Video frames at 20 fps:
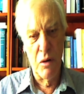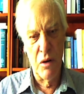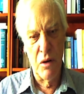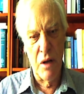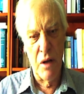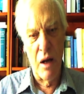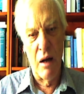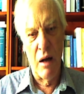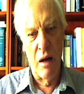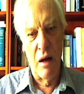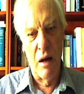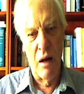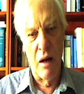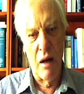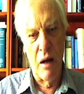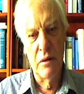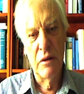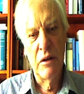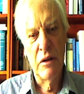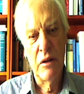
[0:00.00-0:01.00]
down,
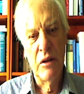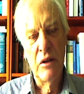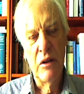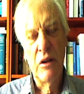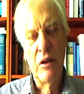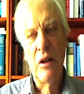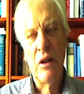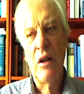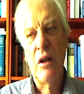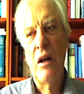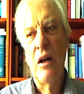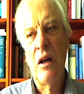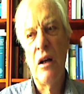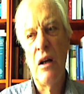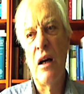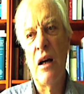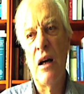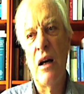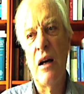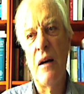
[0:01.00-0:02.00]

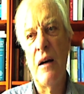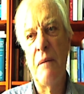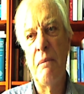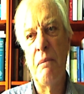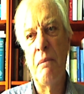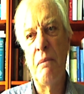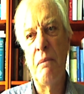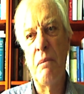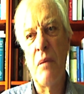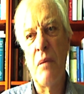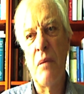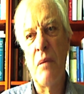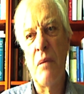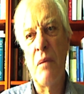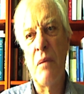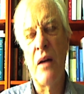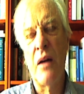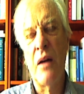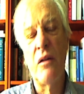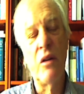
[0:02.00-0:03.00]

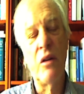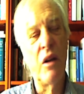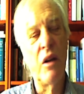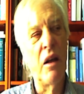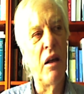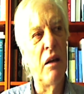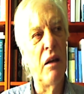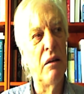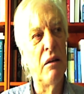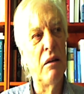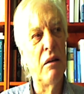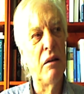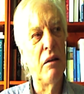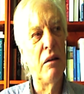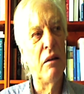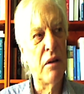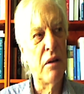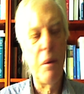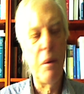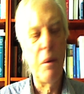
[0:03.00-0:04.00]
and the
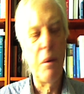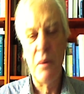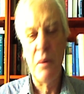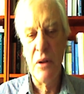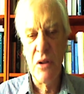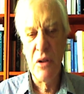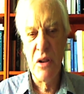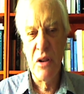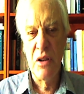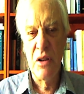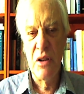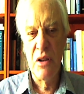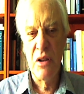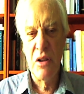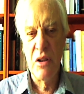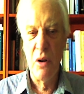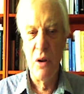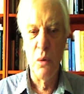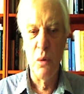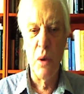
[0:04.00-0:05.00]
capitalist system is
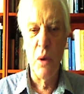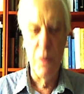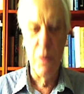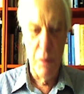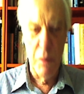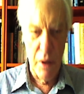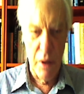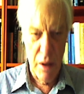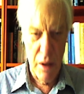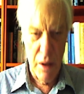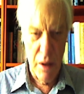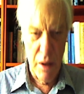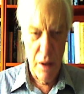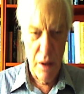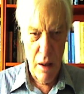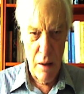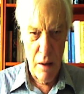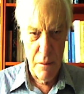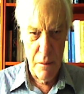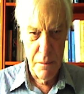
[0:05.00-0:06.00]
on the way to breaking
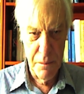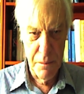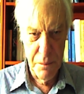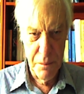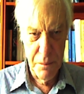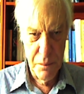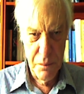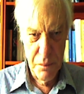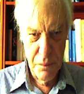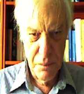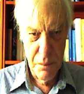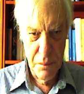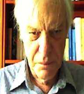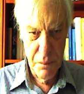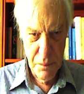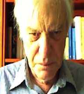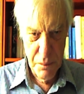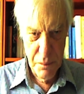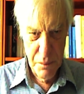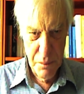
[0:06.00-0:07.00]
down.
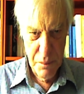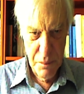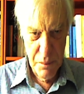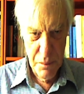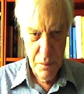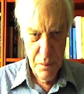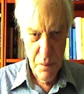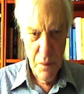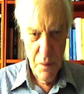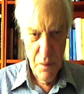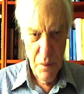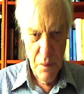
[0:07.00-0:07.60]
Mm-hmm.